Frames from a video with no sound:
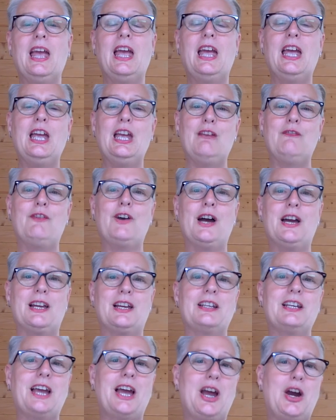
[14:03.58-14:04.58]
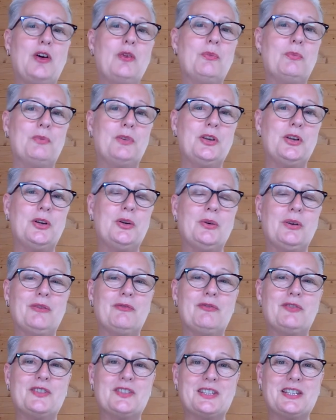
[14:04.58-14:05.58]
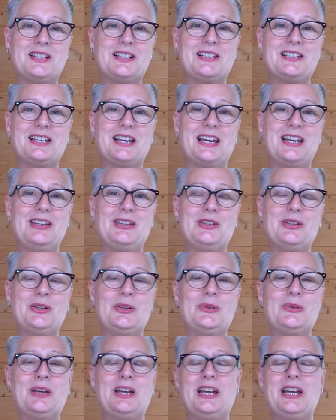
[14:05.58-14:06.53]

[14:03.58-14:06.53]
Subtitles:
If I can help you and facilitate you,